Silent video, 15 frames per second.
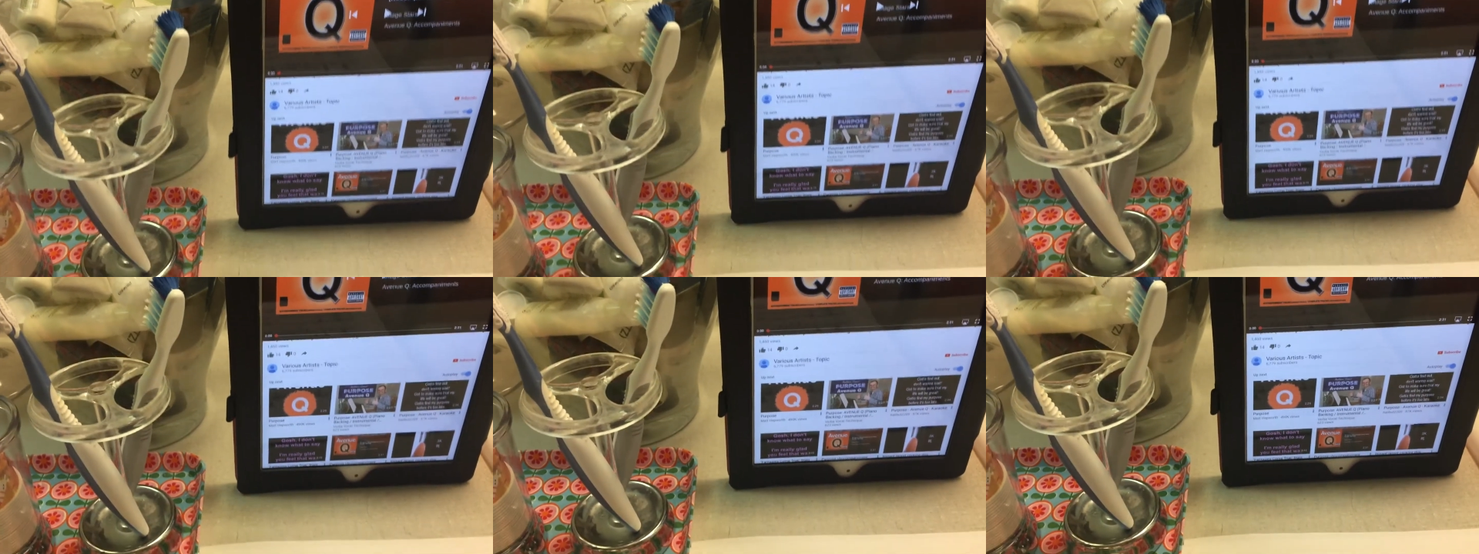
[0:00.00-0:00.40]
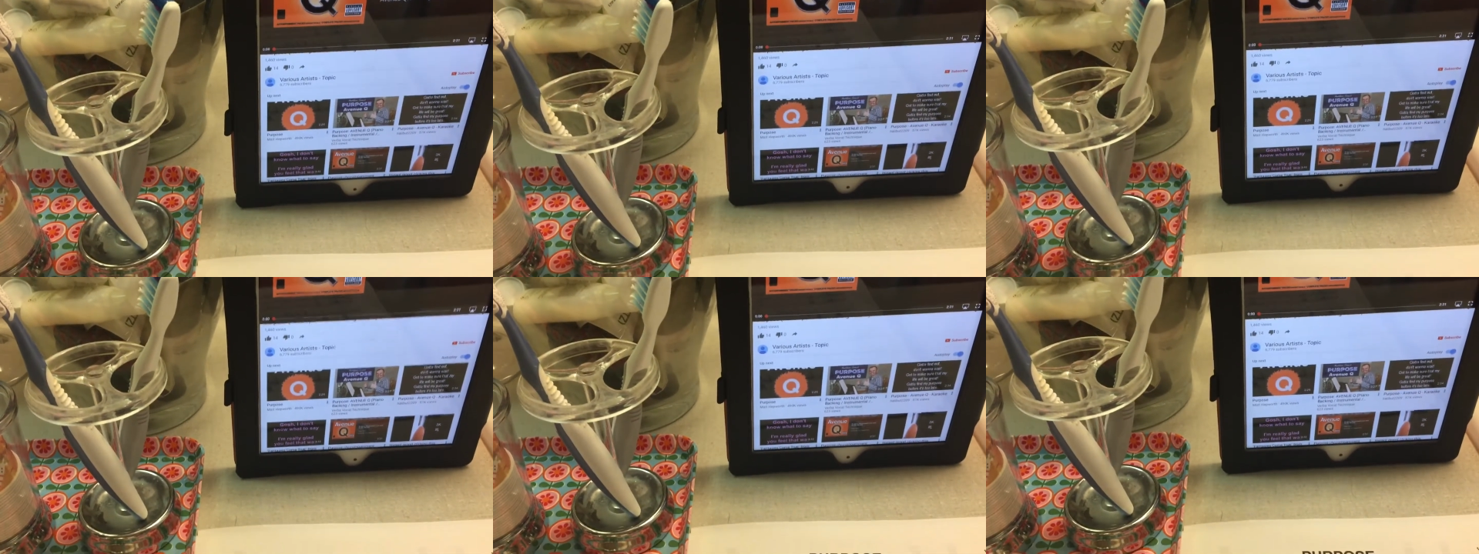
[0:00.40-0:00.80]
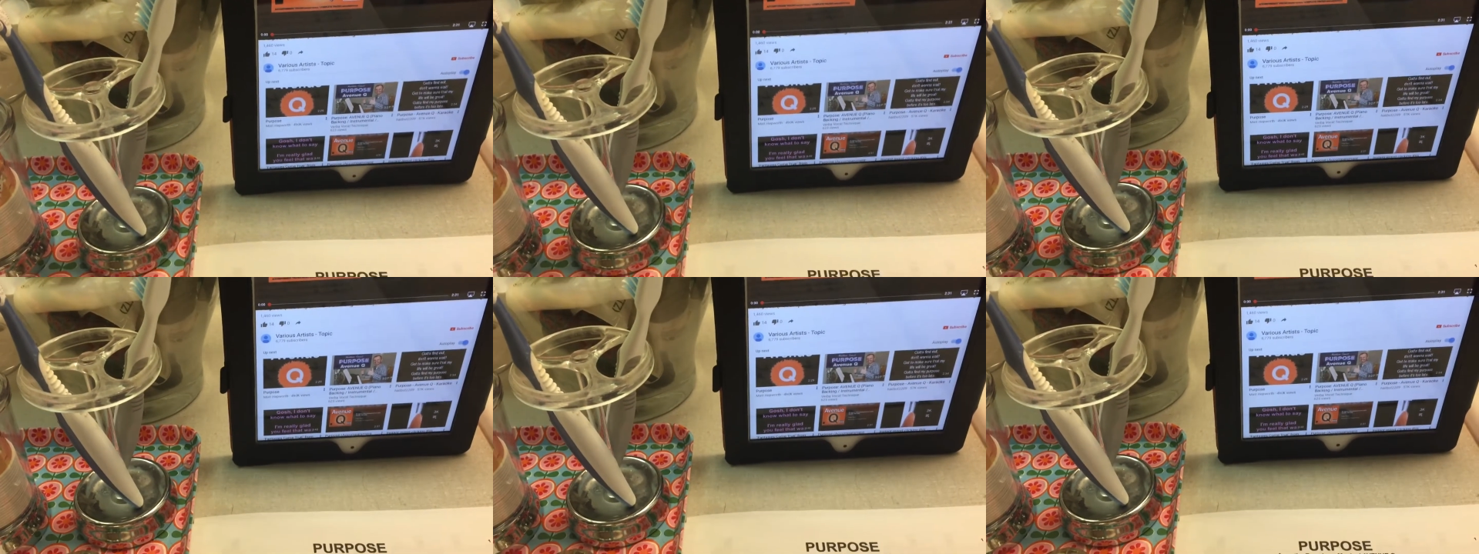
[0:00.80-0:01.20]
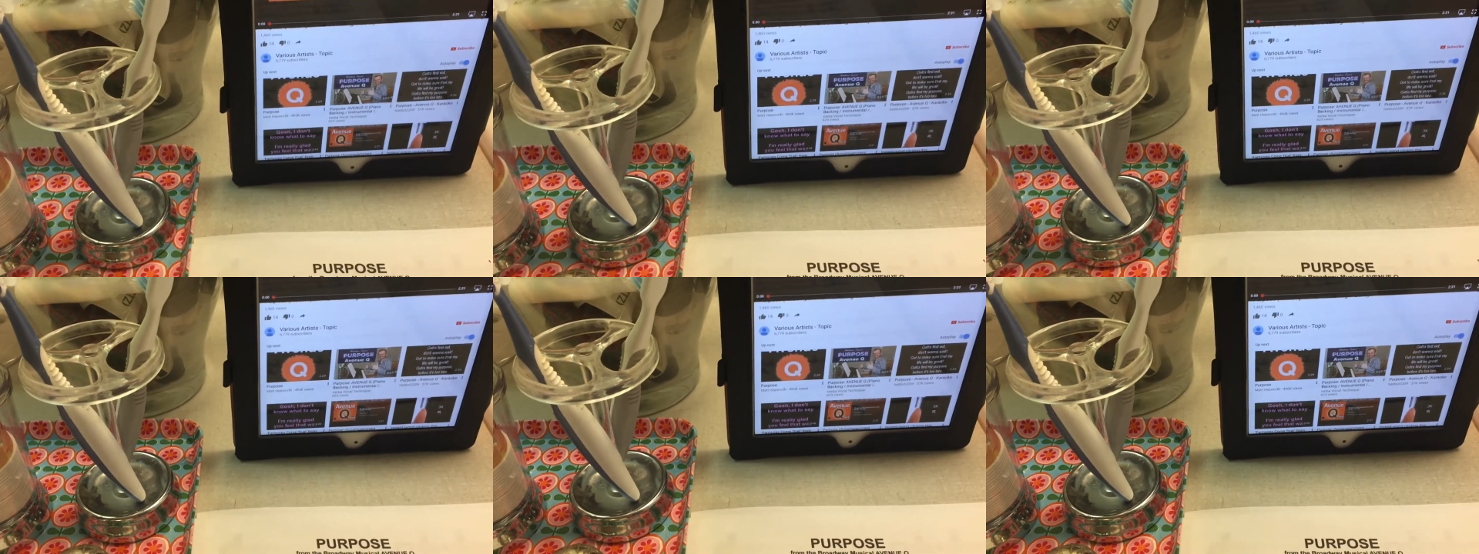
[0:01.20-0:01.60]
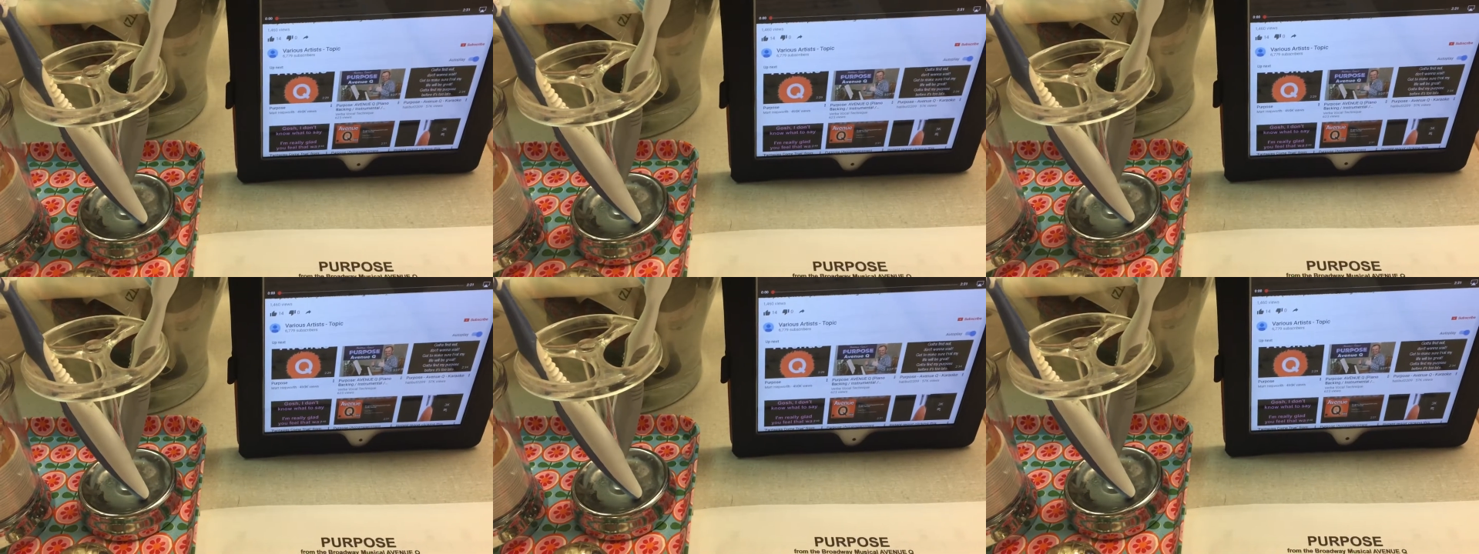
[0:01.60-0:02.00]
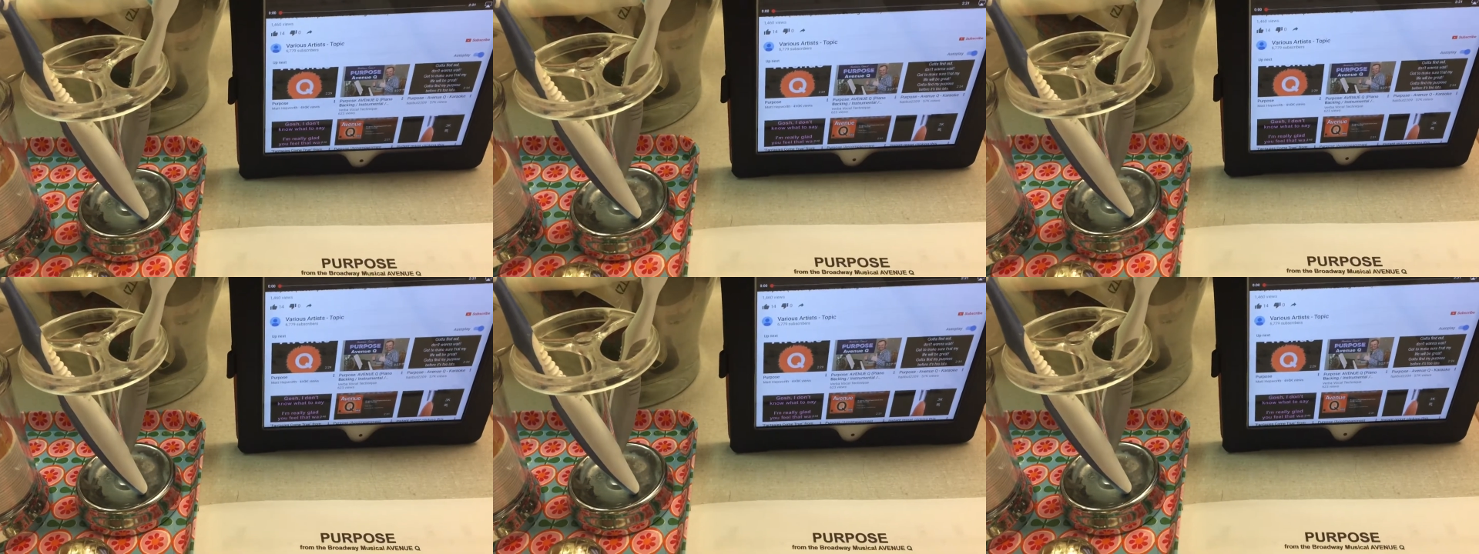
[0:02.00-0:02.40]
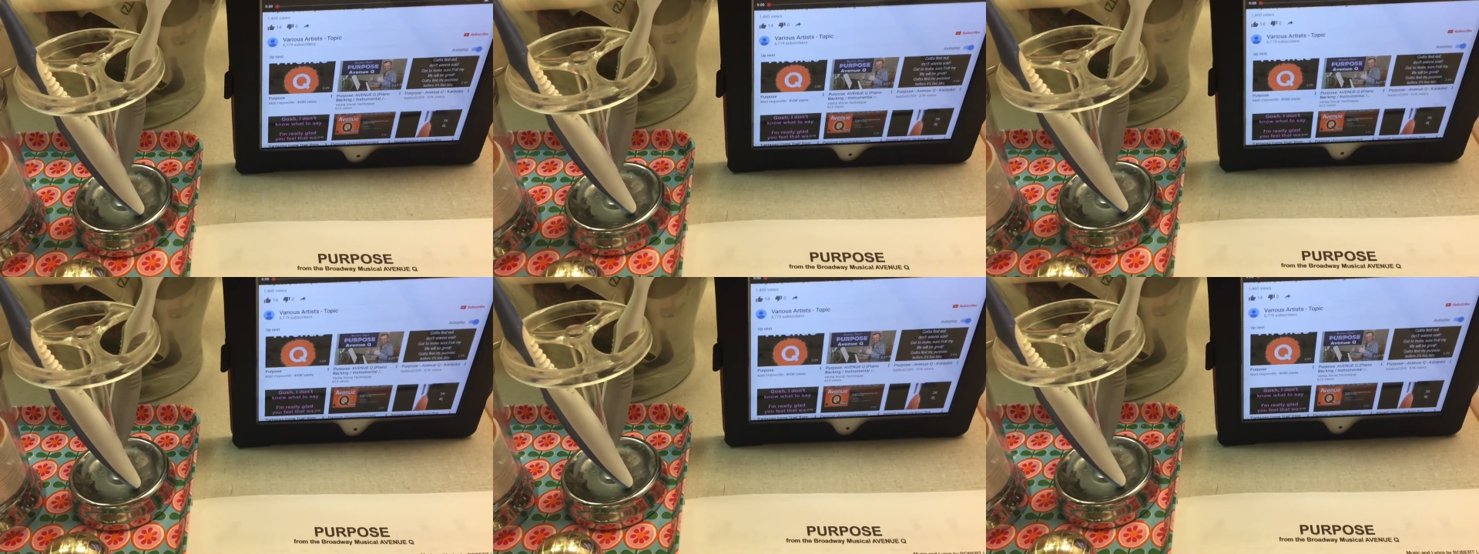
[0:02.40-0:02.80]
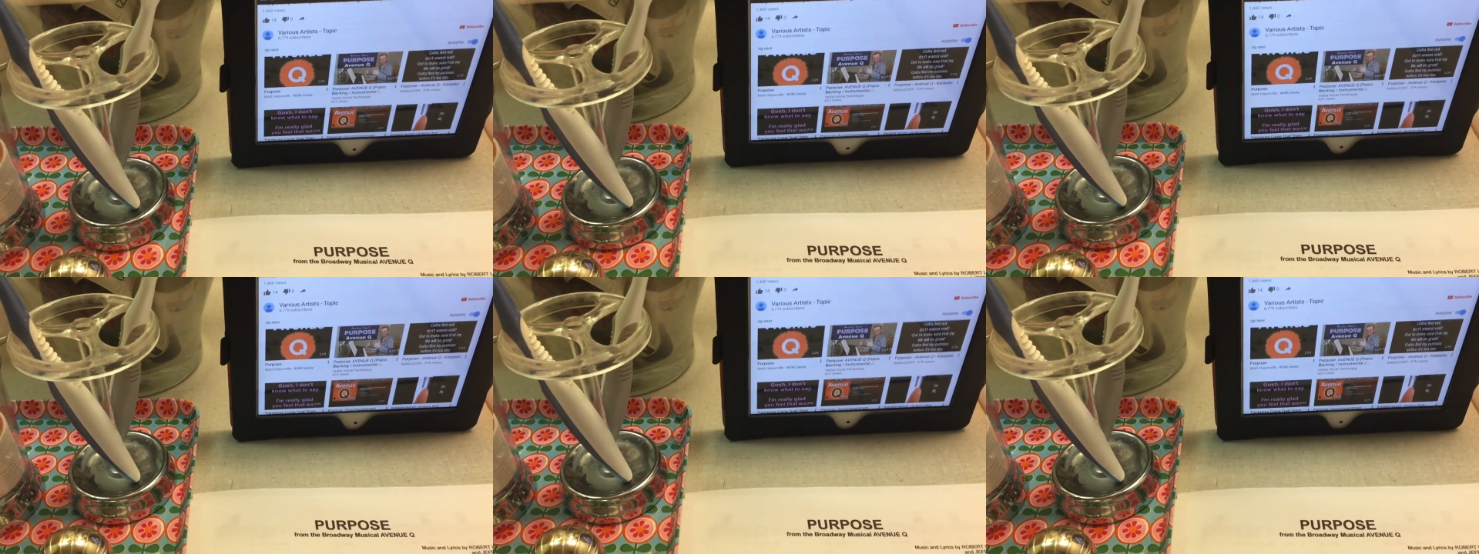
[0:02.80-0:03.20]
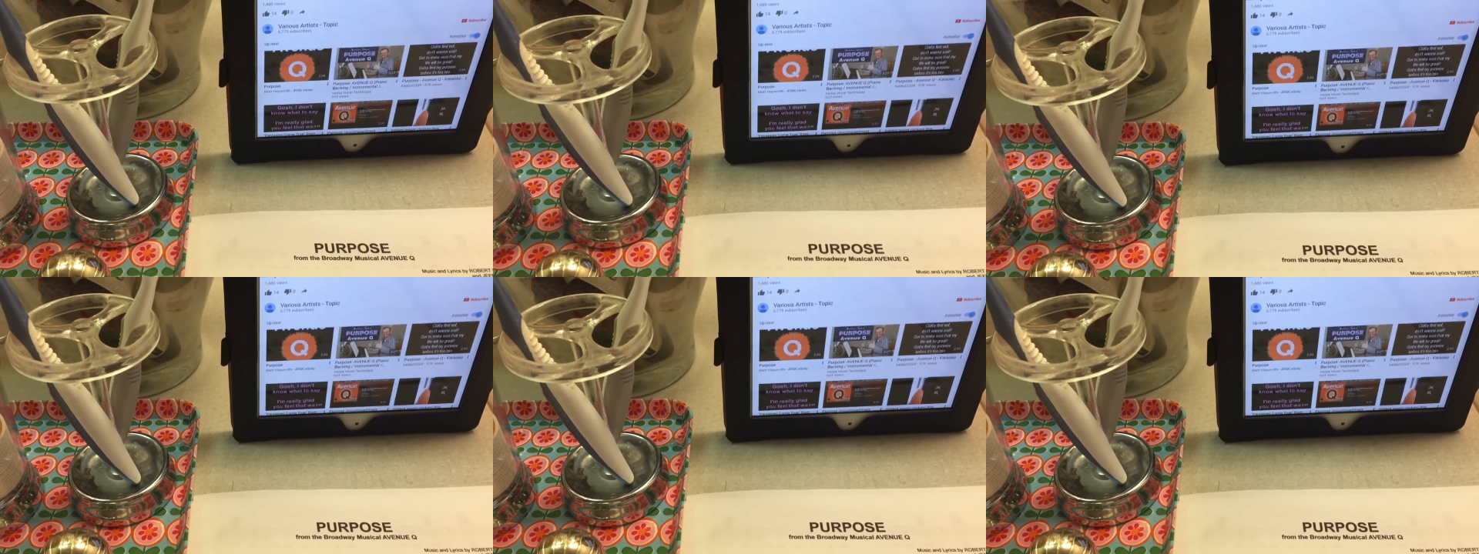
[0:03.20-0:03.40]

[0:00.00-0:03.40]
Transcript: (no speaker visible)